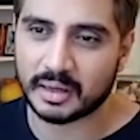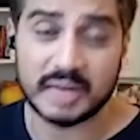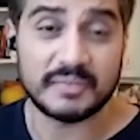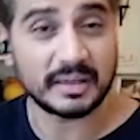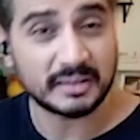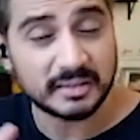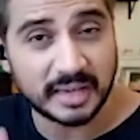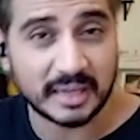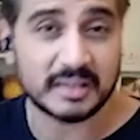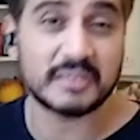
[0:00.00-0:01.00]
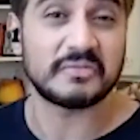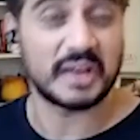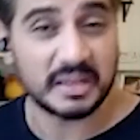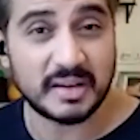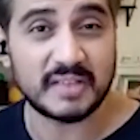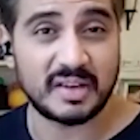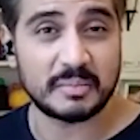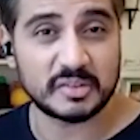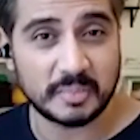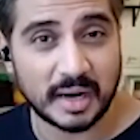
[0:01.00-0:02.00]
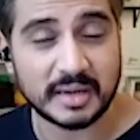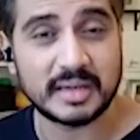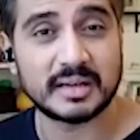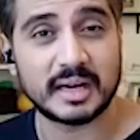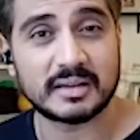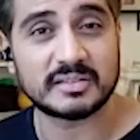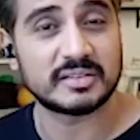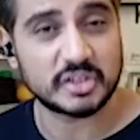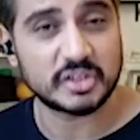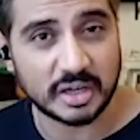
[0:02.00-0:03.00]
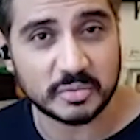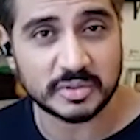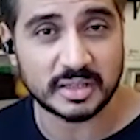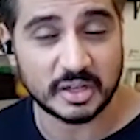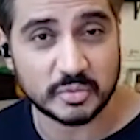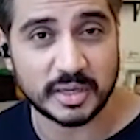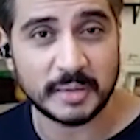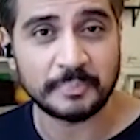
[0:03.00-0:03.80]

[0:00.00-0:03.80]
In fact, the director is a very very famous Marathi director, Satish Rajwade.